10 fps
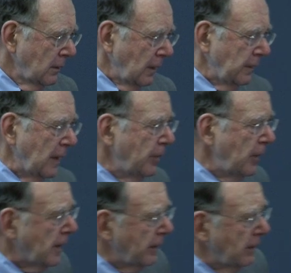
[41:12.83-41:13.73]
And then
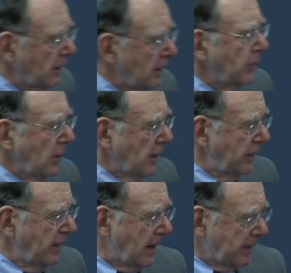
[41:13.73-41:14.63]

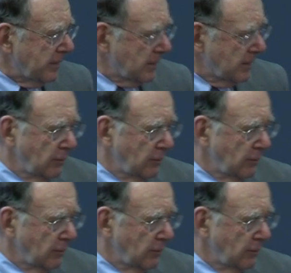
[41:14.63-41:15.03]
beyond that,